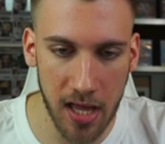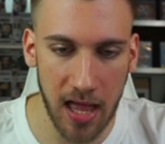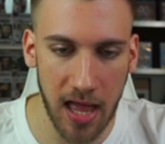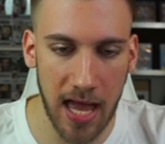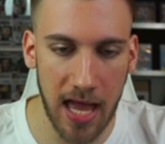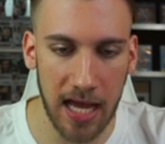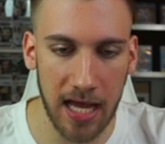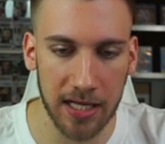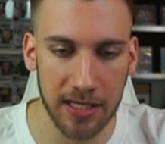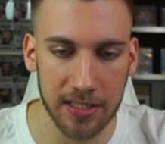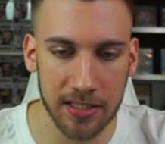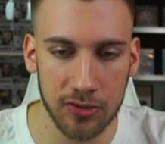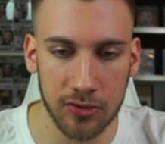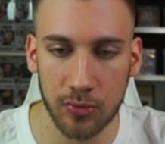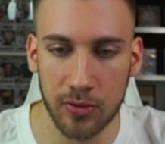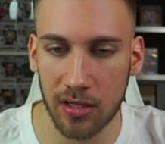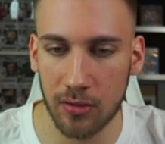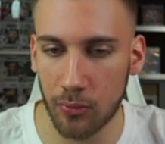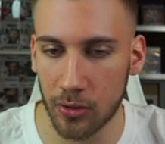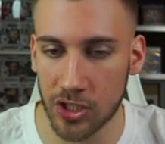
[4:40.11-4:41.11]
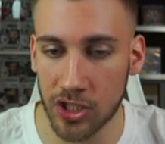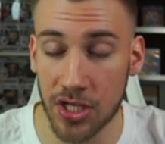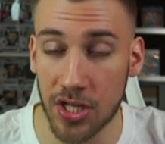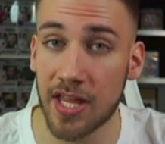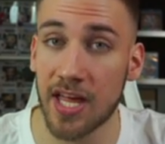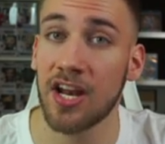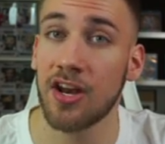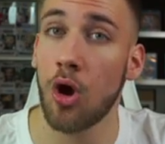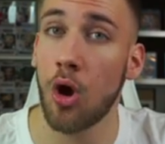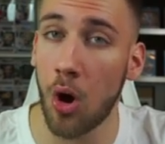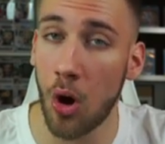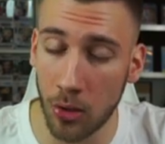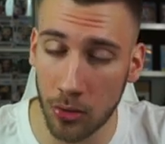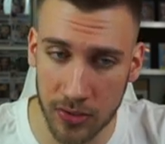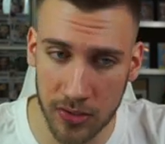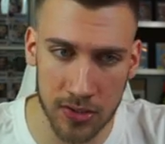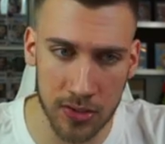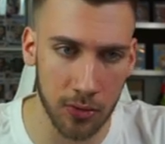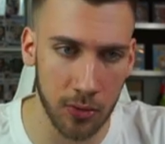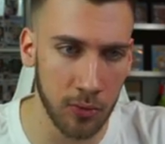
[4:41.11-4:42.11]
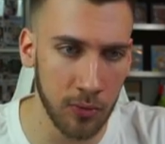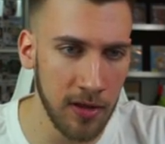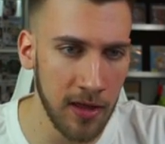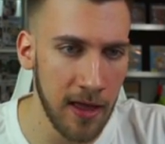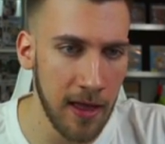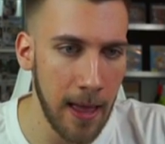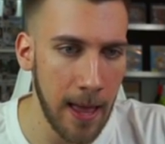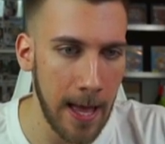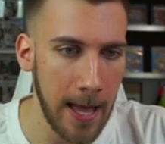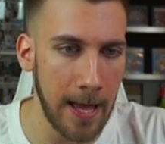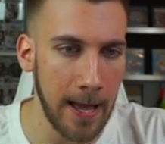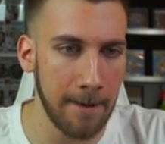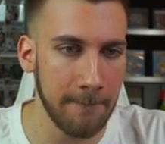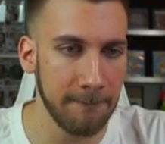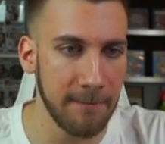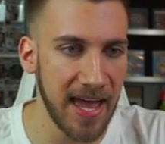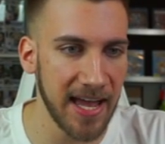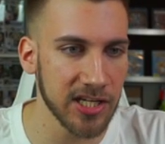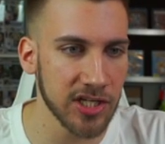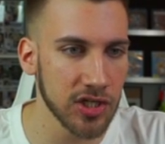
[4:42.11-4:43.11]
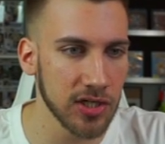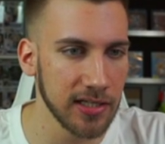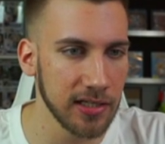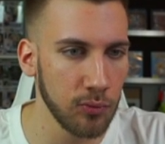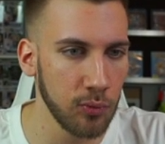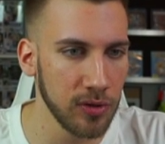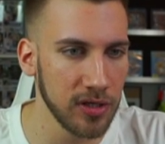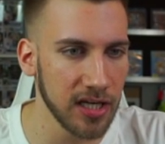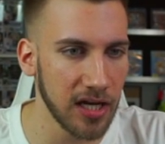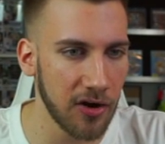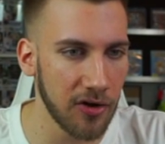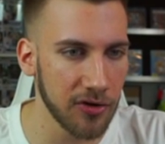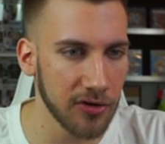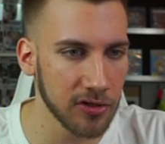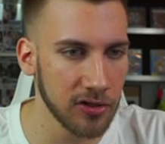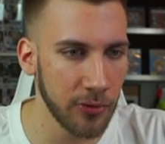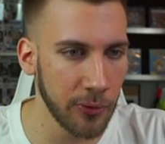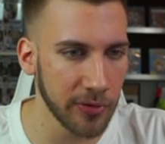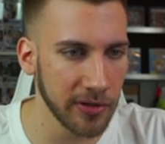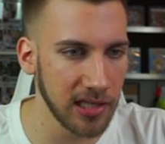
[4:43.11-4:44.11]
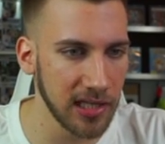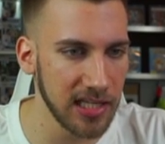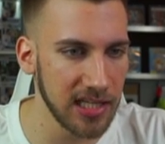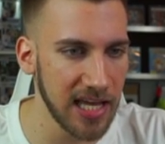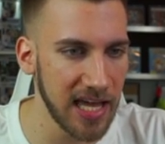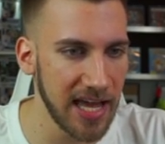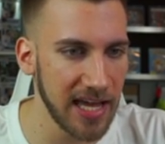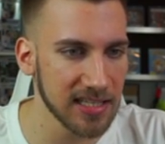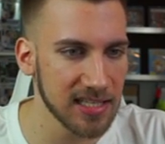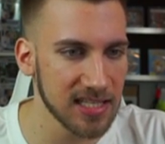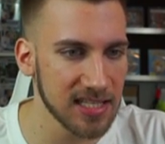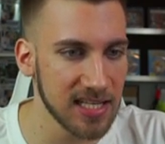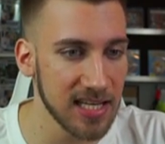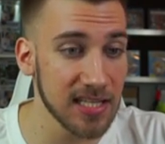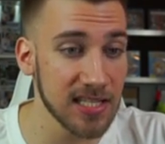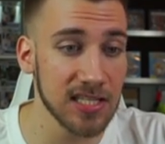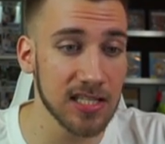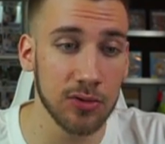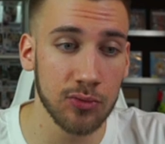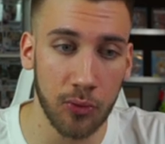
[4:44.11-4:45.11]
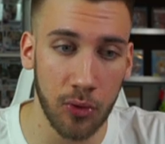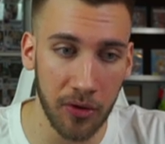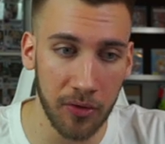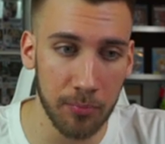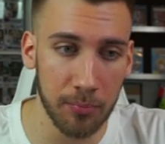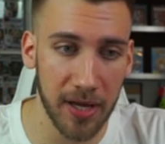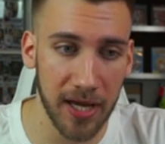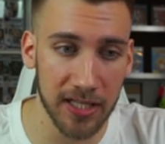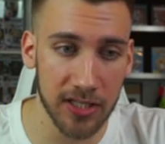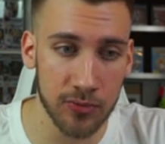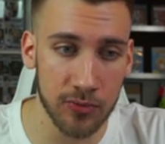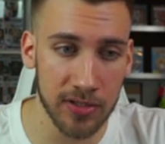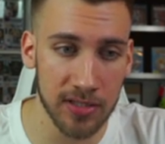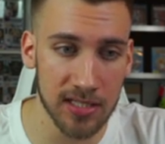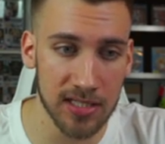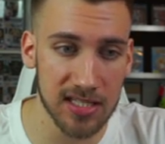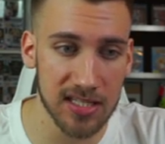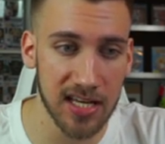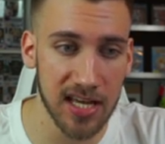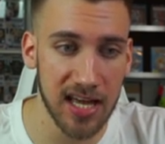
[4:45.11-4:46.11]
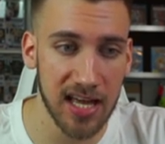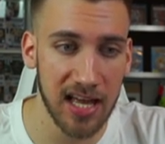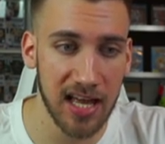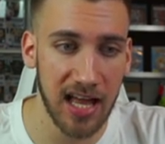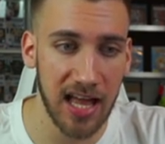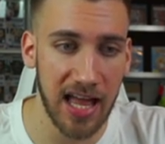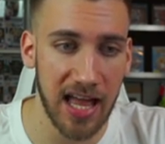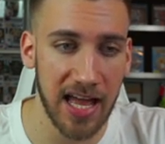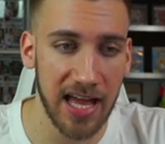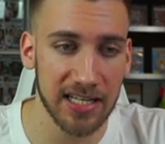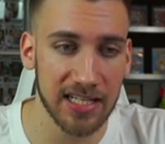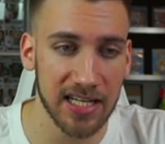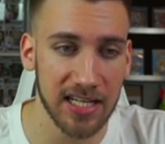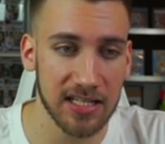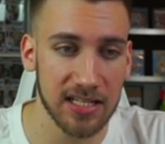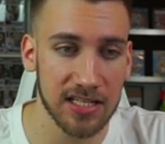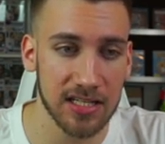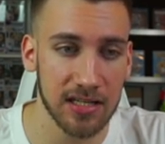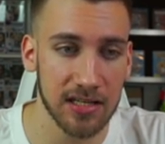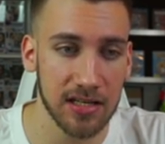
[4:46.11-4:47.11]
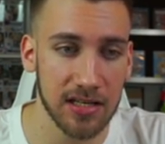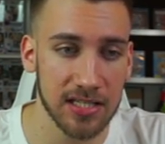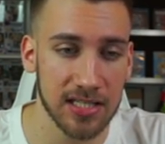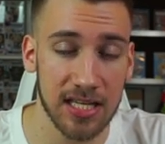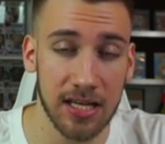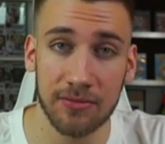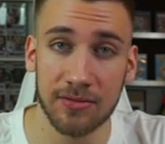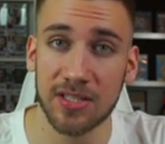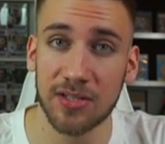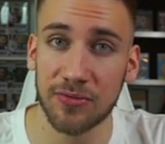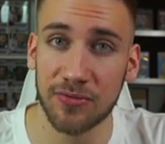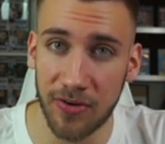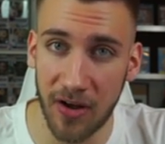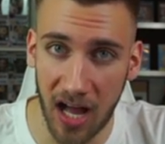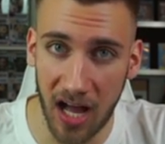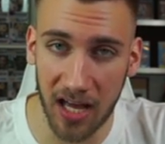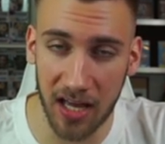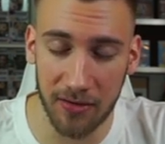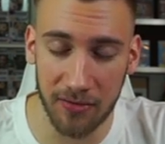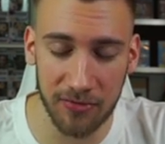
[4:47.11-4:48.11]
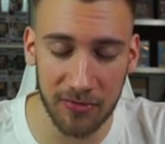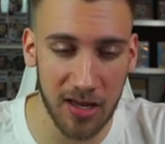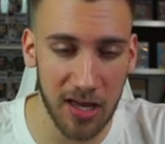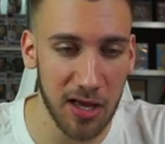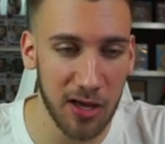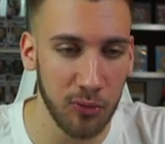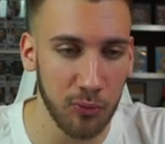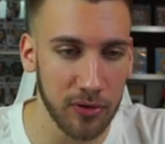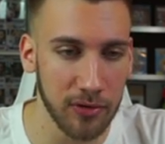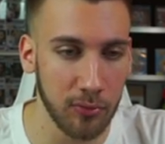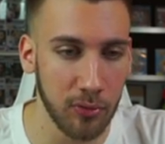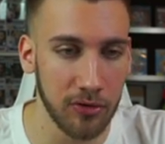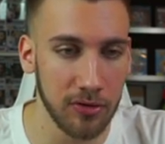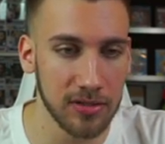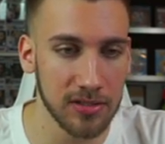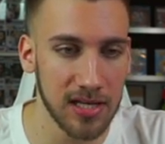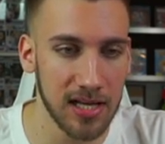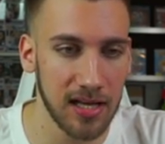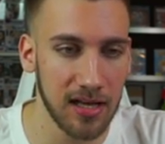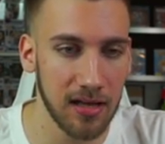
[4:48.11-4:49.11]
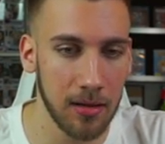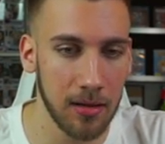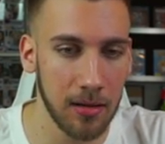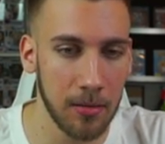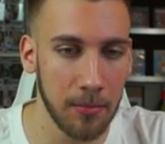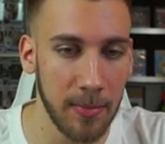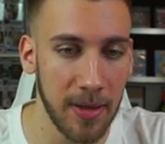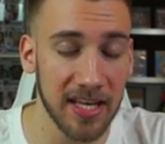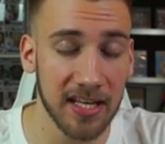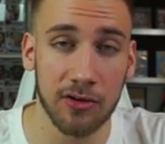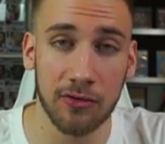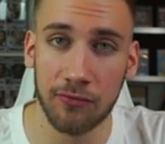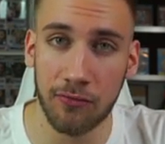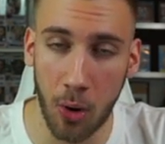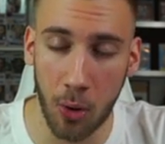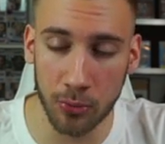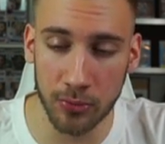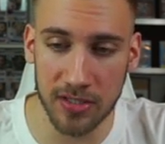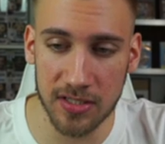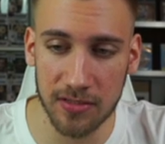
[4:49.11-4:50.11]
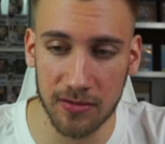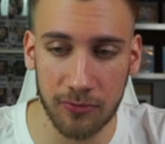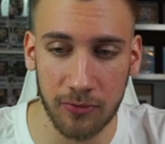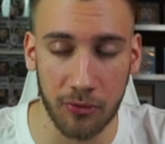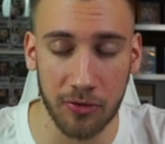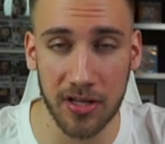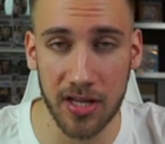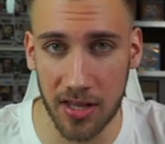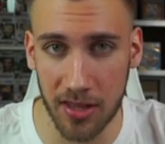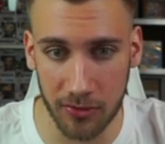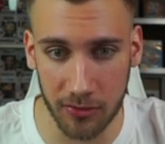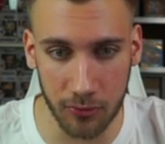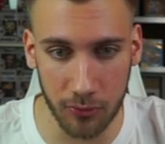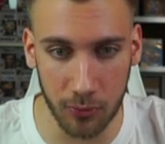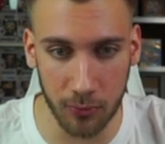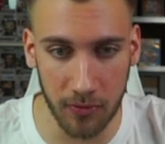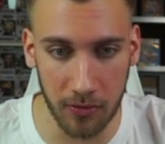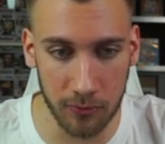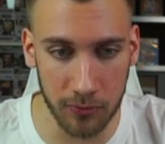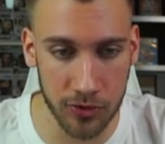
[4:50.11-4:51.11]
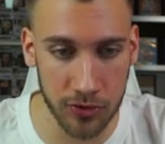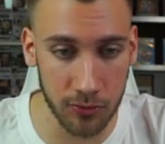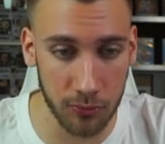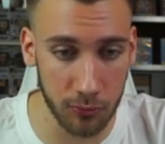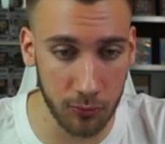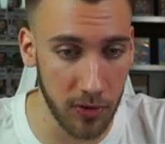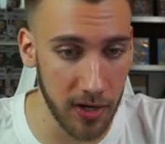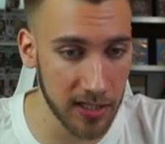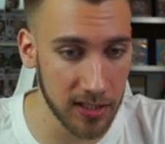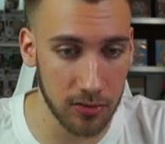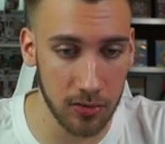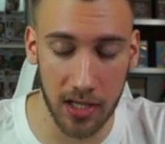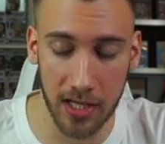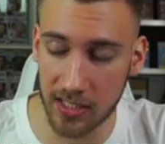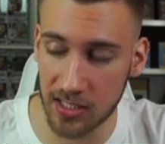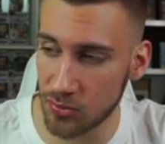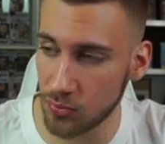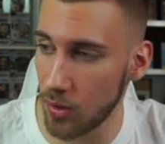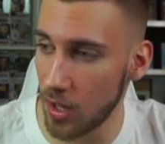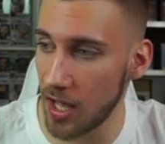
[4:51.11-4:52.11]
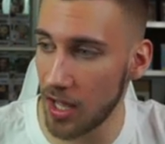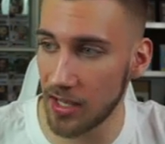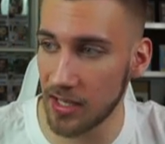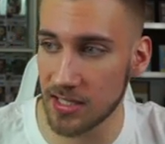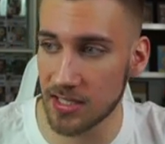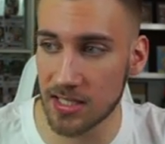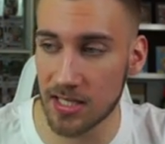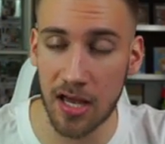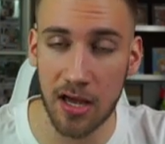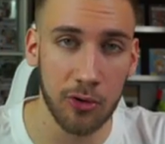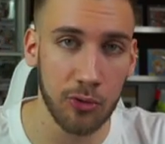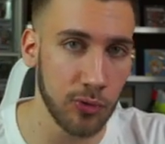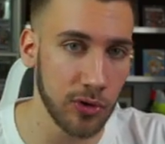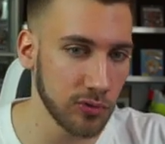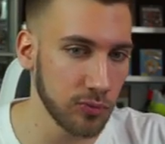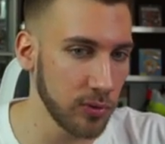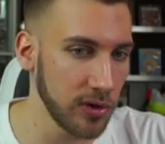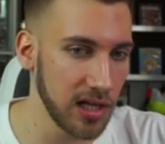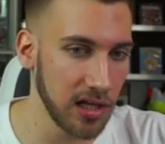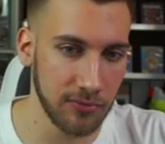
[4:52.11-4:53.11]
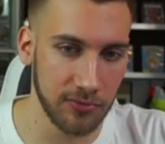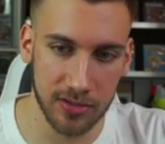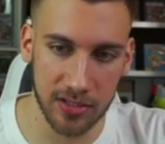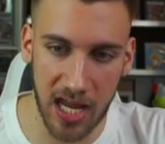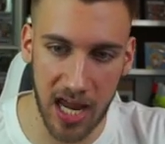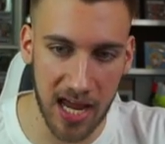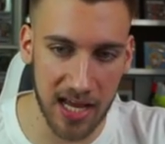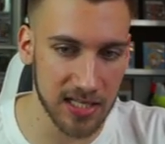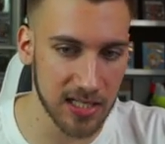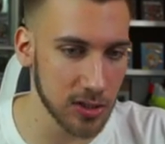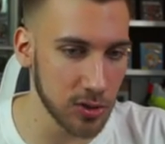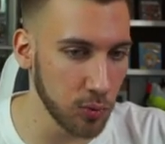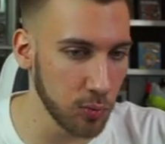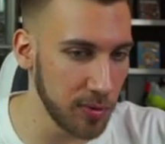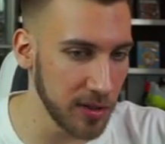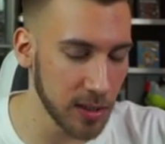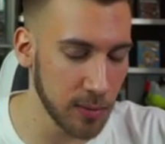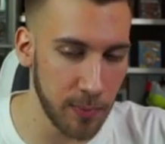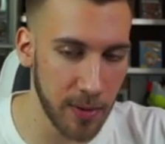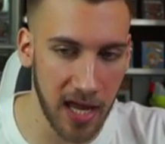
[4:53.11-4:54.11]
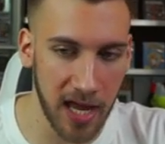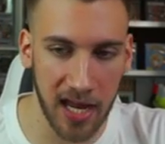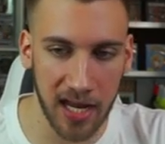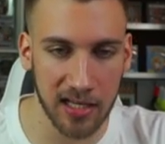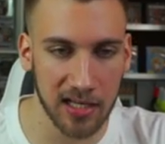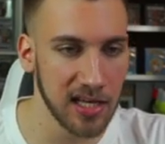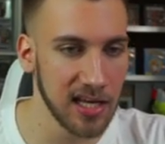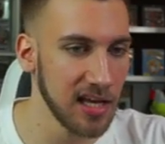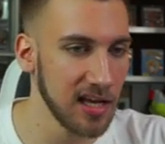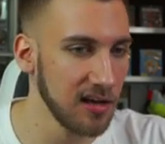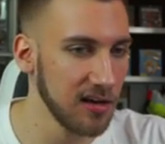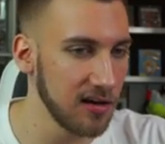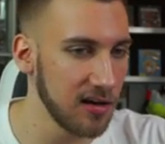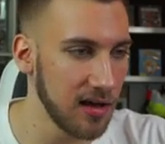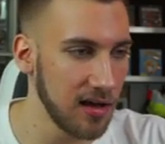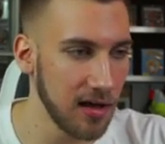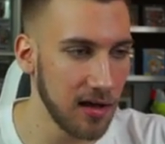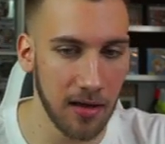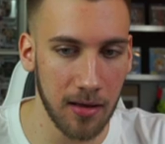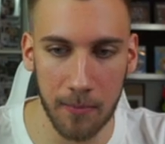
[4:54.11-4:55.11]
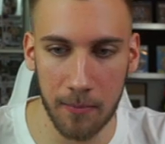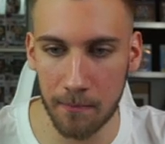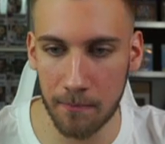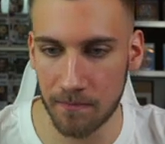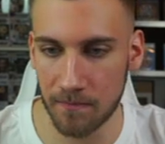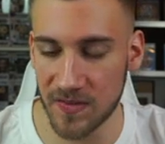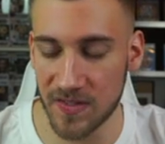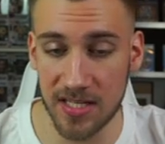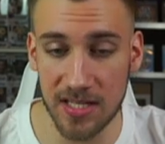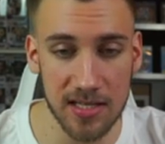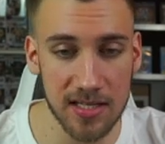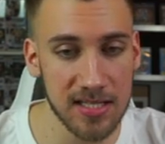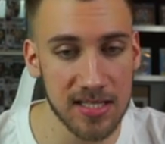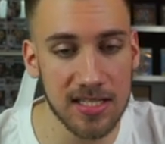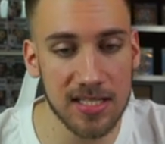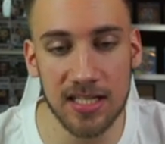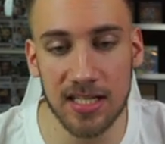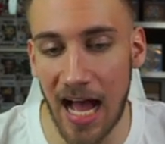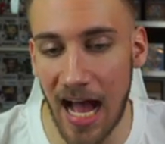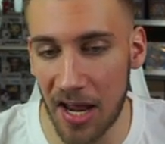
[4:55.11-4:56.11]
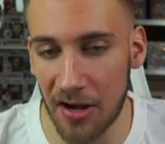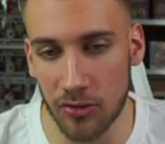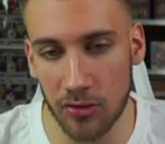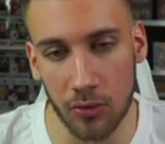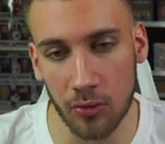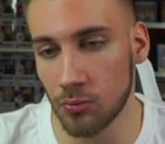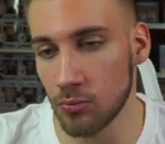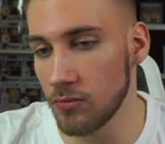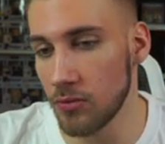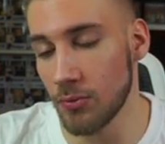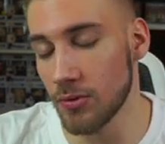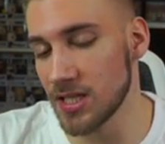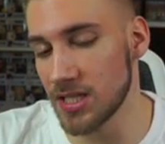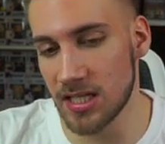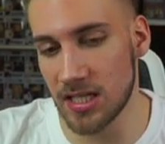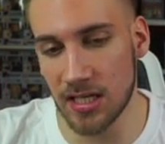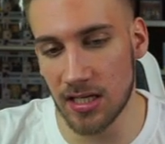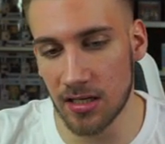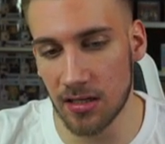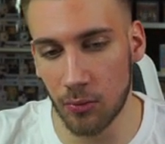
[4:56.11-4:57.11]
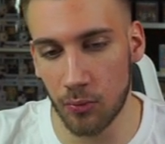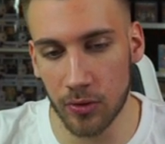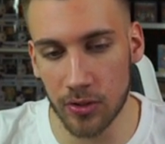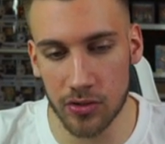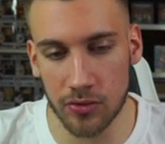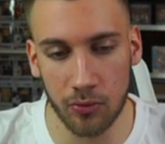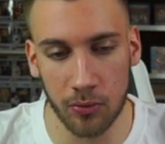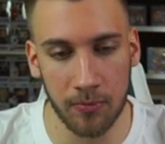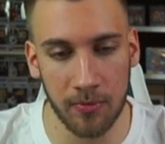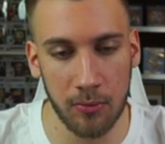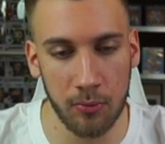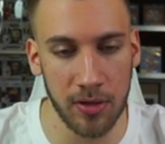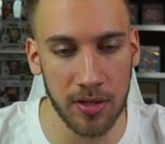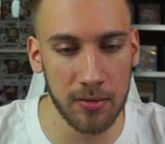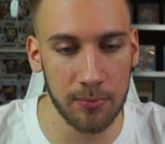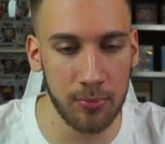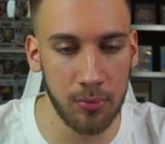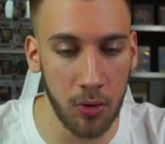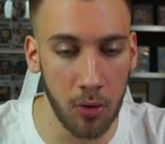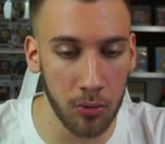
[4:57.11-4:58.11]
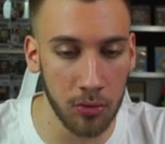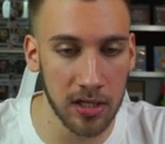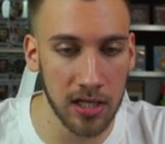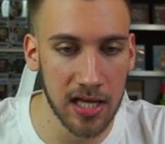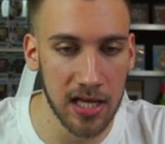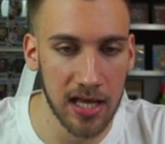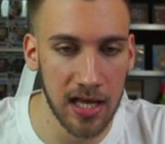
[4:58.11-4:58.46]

And you can watch that also. Actually, we are currently at 61 patrons, and at 75. We will make a vote for another group we should react to, like Twice, Red Velvet, EXO, Big Bang, TXT. I don't know. We will see which group will win the poll.